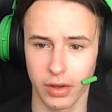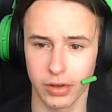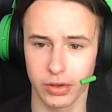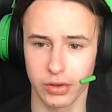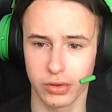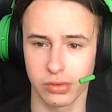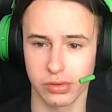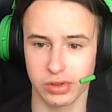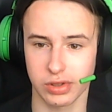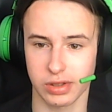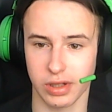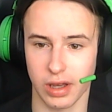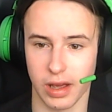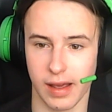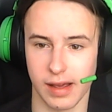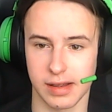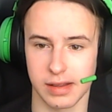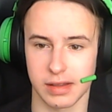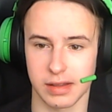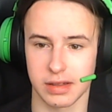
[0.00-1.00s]
use.
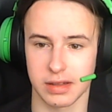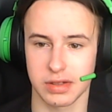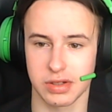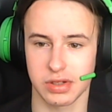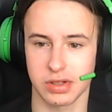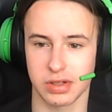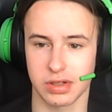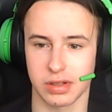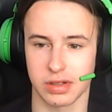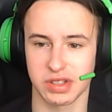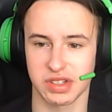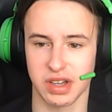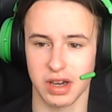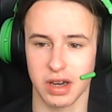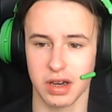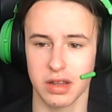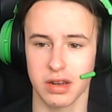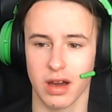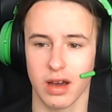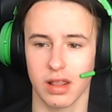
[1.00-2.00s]
Its
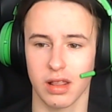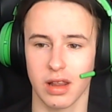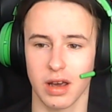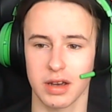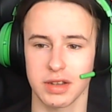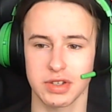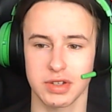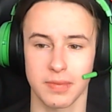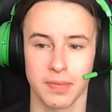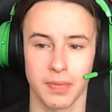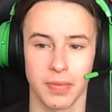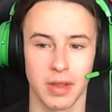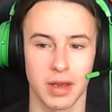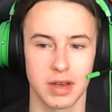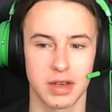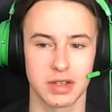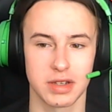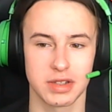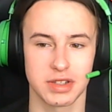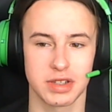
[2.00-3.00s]
design highlights
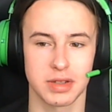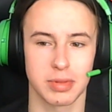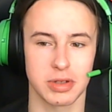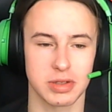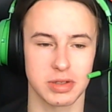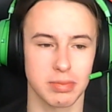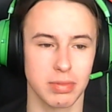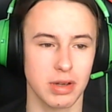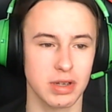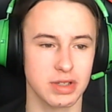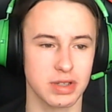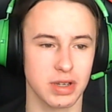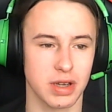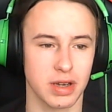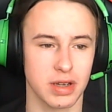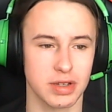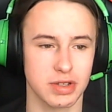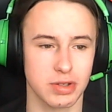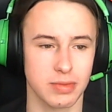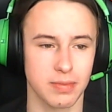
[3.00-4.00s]
C++
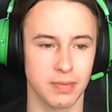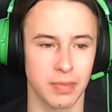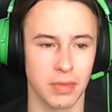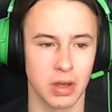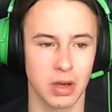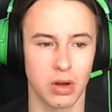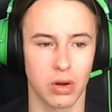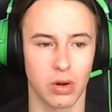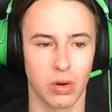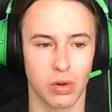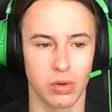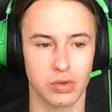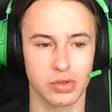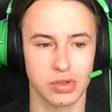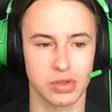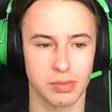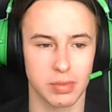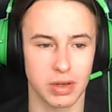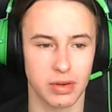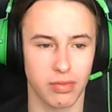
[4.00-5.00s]
has
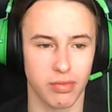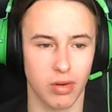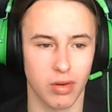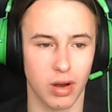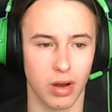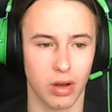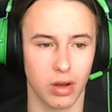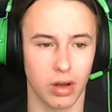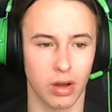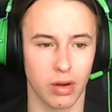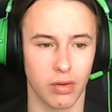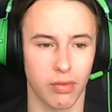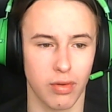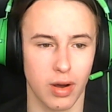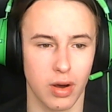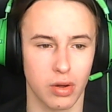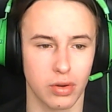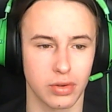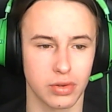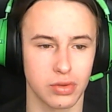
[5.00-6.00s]
also been
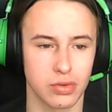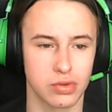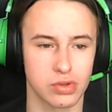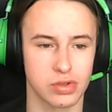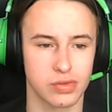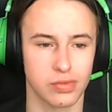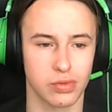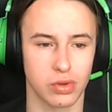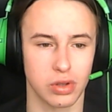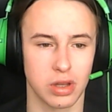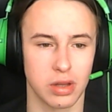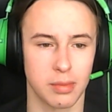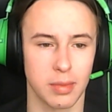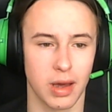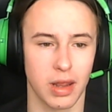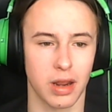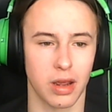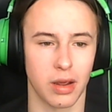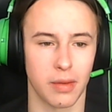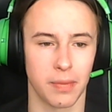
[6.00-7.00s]
found useful in
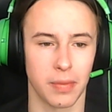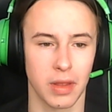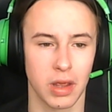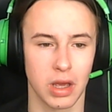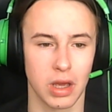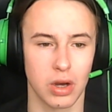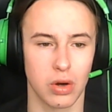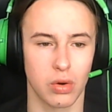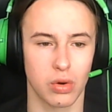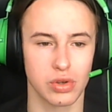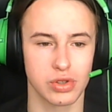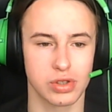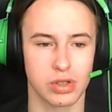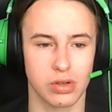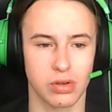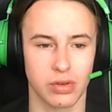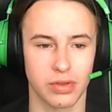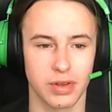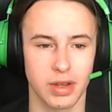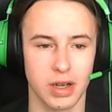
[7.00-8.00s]
many other
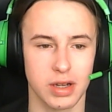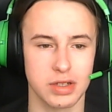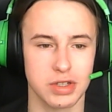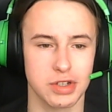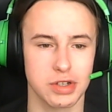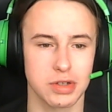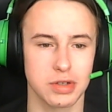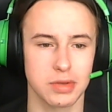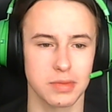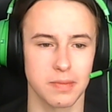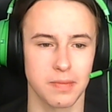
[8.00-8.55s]
contexts,